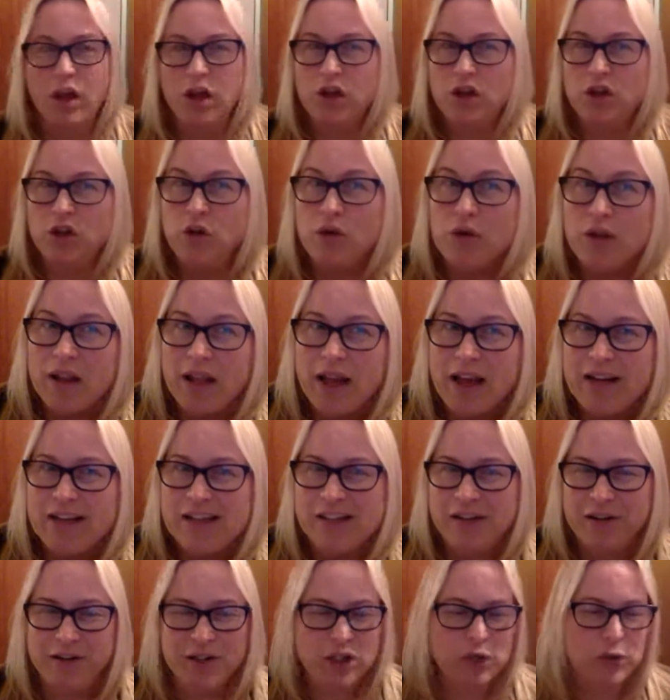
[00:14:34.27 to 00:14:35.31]
utilize
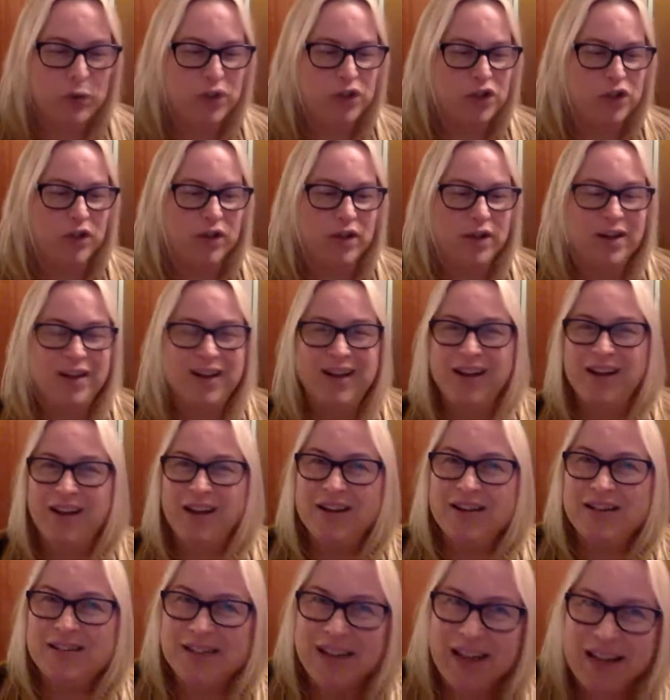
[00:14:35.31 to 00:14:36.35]
their intuition,
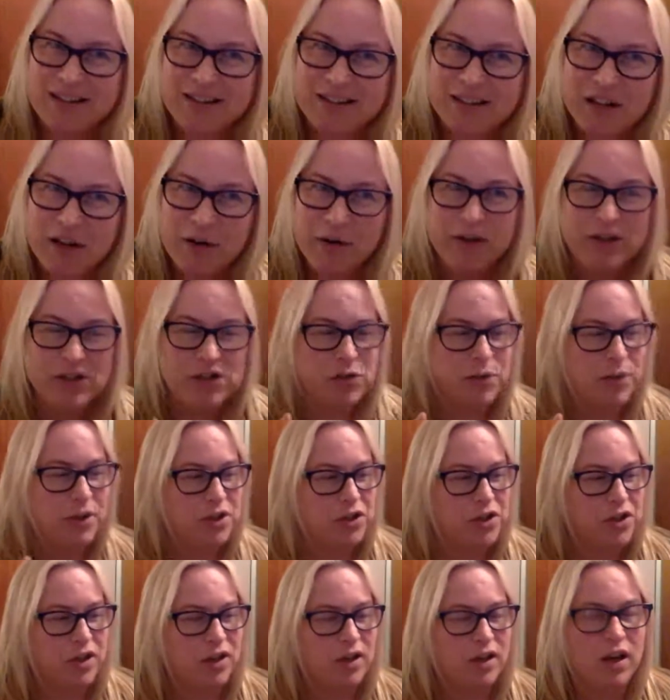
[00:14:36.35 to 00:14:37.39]
test their
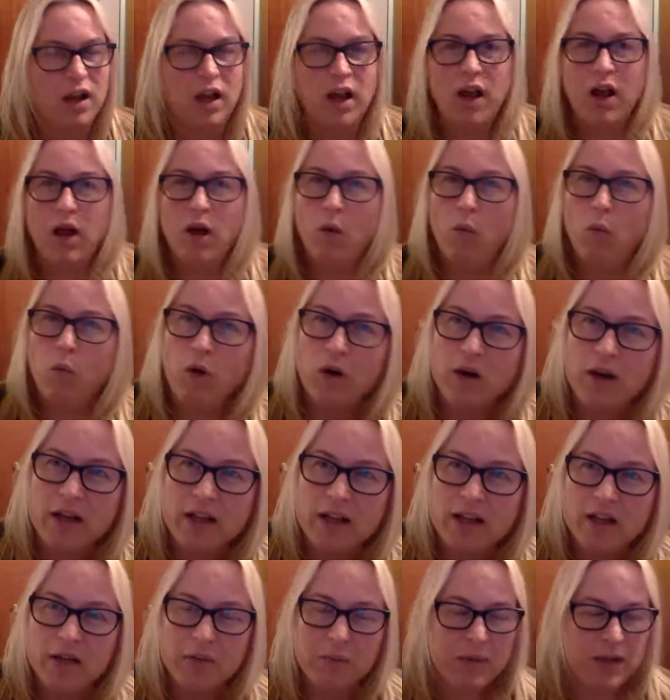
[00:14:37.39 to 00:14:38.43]
intuition, work
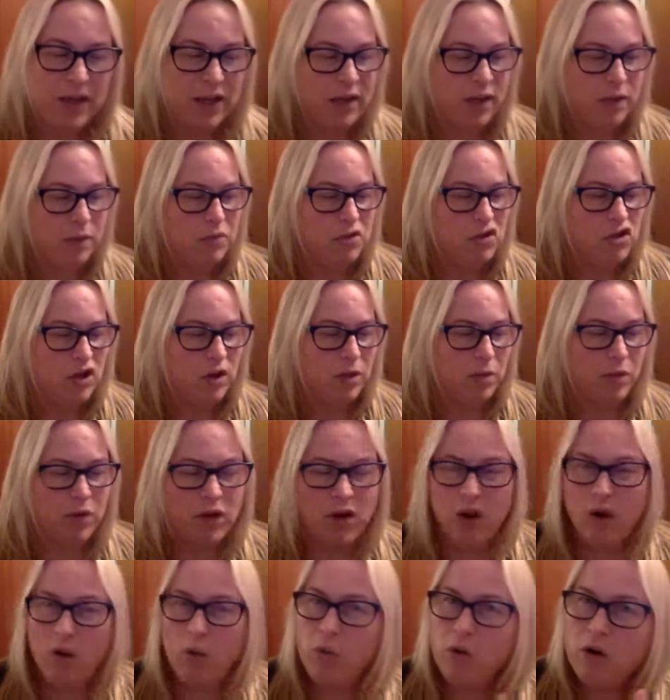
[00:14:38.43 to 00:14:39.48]
on their mediumship,
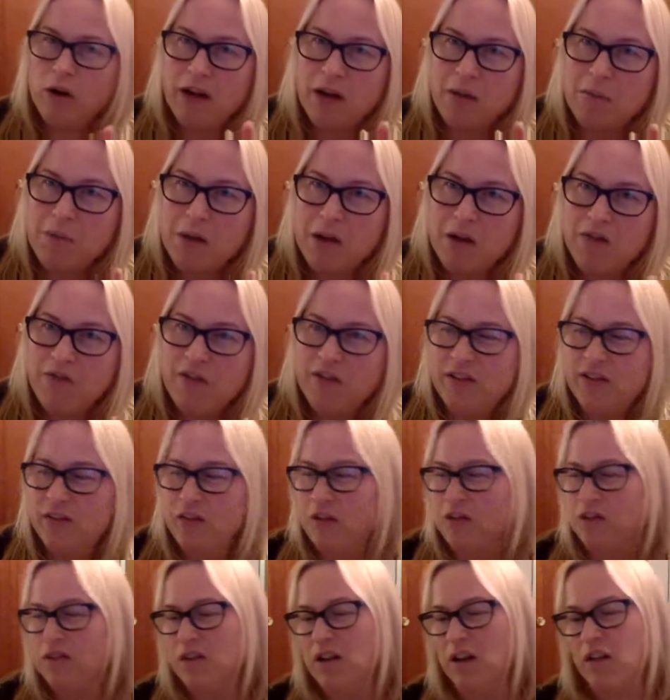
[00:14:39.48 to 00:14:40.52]
work on
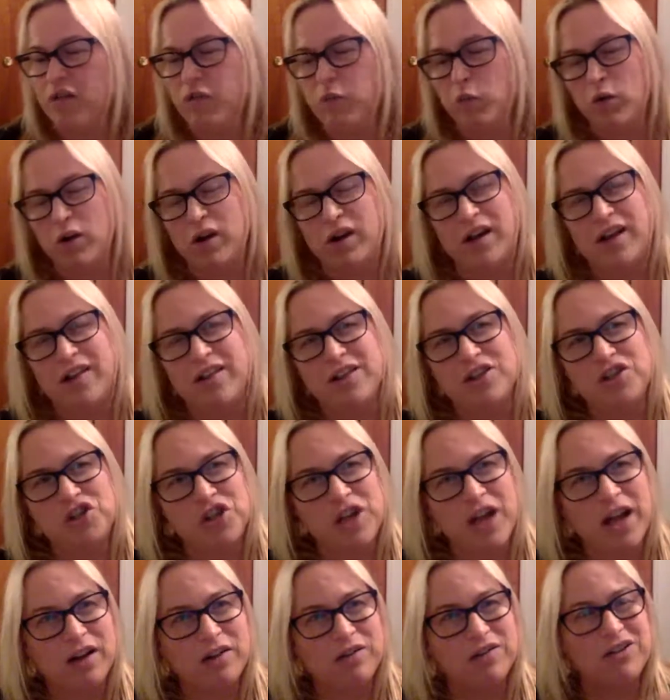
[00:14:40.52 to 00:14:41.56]
metaphysical stuff, work on the
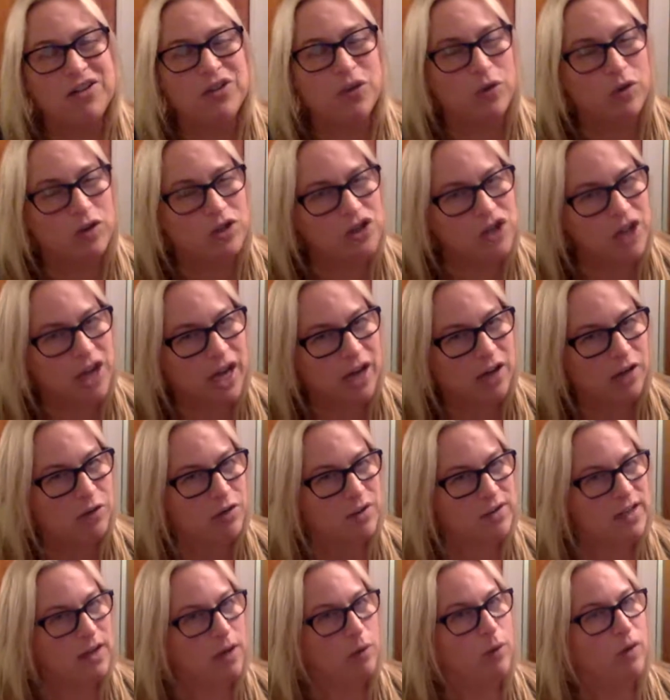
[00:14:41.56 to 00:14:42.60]
chakras or
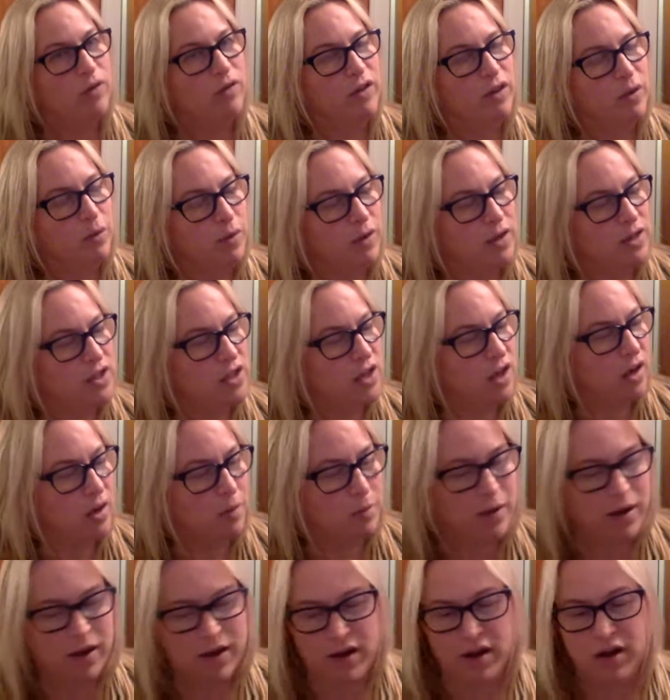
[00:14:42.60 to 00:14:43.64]
chakras, however you want to talk
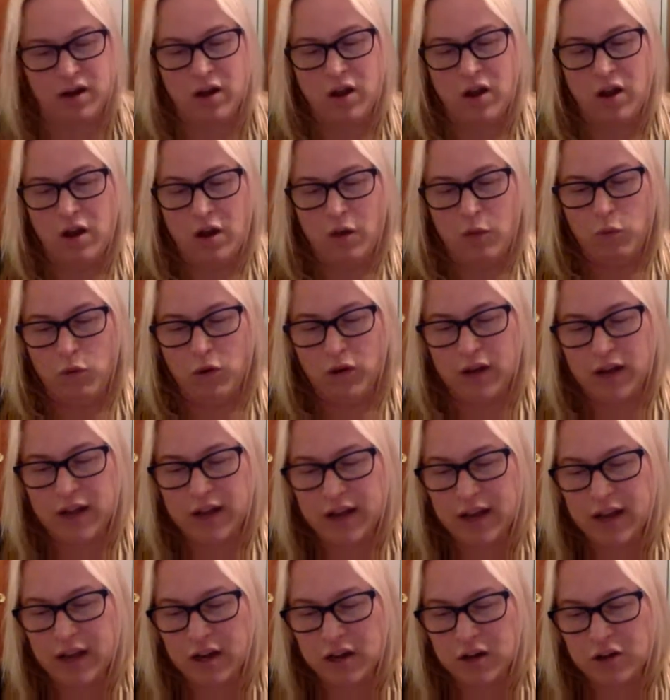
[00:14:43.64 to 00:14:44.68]
about it, work
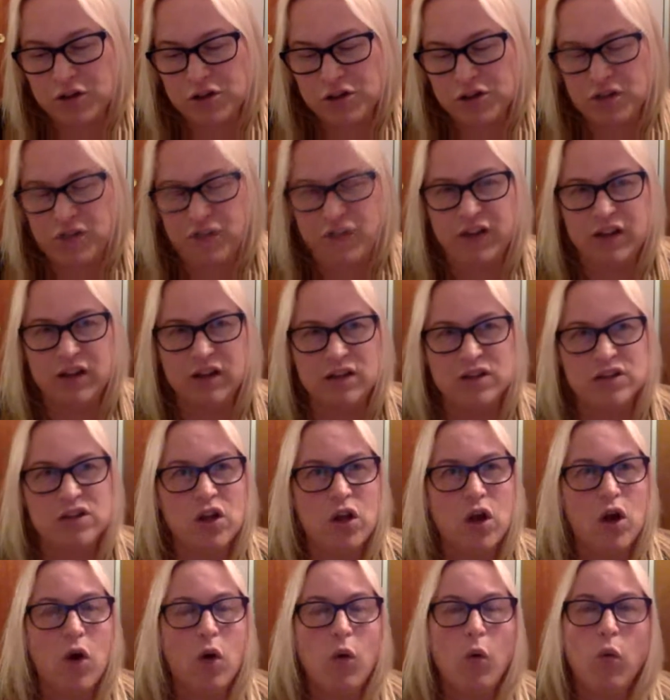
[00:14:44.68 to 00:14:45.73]
on energy
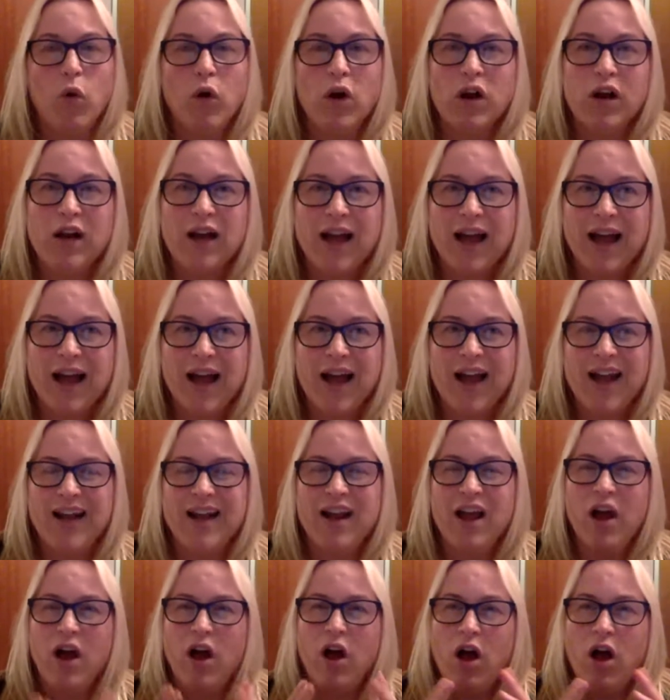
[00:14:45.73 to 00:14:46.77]
fields, work on